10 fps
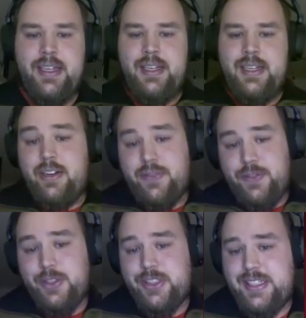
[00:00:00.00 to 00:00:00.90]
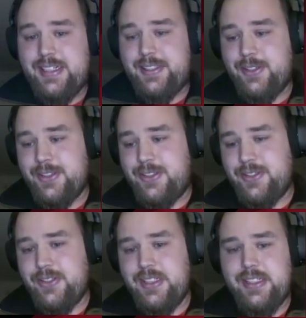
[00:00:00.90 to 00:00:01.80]
Of course, there's
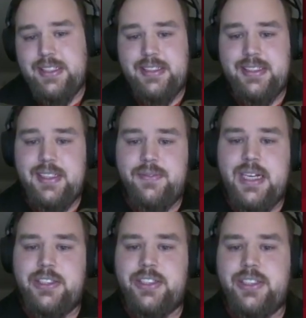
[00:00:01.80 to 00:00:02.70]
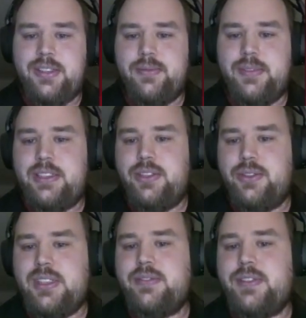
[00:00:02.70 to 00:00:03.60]
also disadvantages when
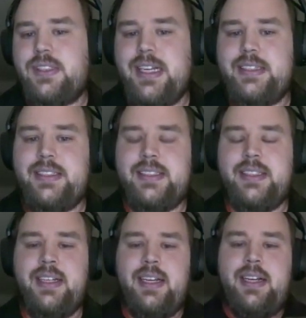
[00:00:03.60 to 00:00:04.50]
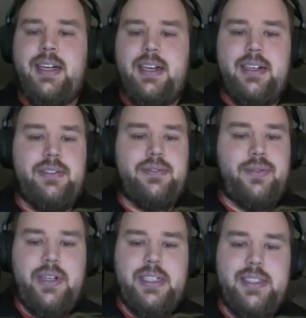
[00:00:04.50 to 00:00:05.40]
using facades.
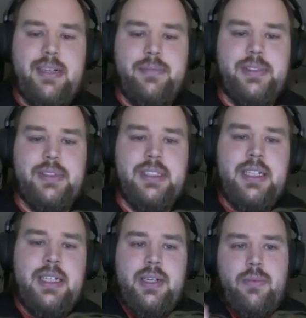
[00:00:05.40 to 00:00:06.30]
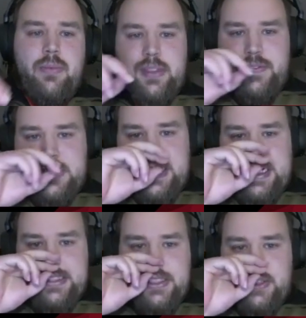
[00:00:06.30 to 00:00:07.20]
For example, with
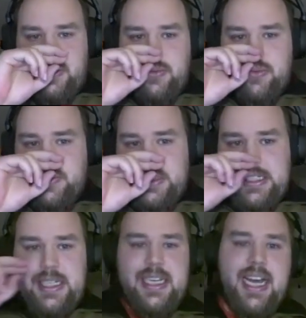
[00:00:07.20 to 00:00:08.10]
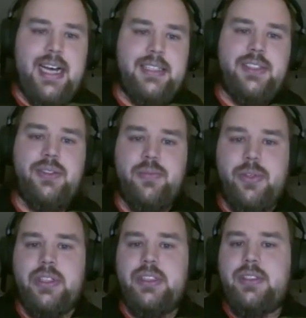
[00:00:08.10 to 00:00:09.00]
facades, you really can't
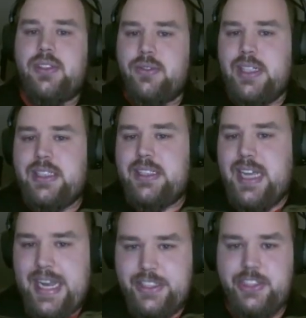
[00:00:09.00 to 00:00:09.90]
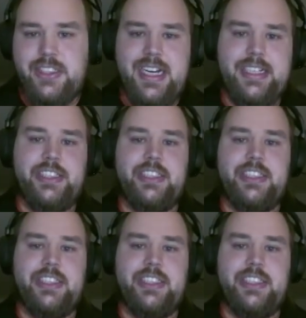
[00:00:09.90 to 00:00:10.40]
support strict action hygiene.